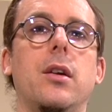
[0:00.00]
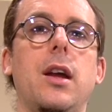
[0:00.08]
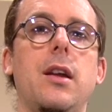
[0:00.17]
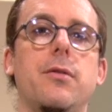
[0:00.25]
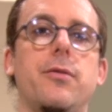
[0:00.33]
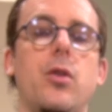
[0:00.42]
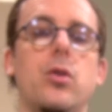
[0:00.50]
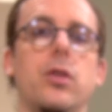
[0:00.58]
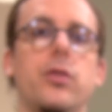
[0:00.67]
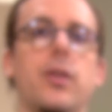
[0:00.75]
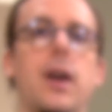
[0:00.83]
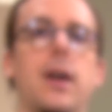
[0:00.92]

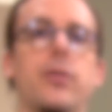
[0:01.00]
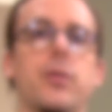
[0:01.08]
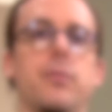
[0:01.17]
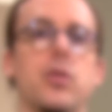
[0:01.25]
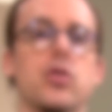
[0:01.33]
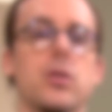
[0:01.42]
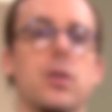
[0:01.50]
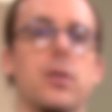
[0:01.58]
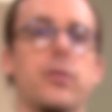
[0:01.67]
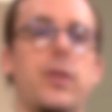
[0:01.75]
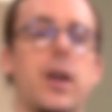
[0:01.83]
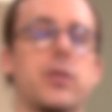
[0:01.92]

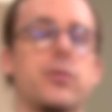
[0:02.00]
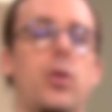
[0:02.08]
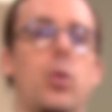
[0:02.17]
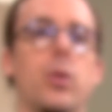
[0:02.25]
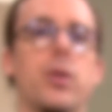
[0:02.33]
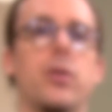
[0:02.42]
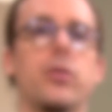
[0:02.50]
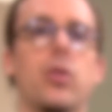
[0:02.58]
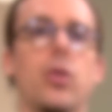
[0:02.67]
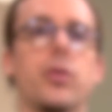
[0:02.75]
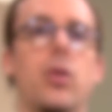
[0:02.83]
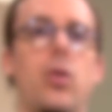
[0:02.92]

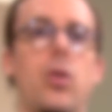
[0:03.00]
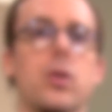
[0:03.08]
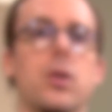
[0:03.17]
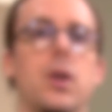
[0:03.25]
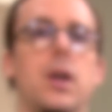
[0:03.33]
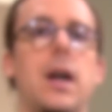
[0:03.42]
infocus@vision-forward.org,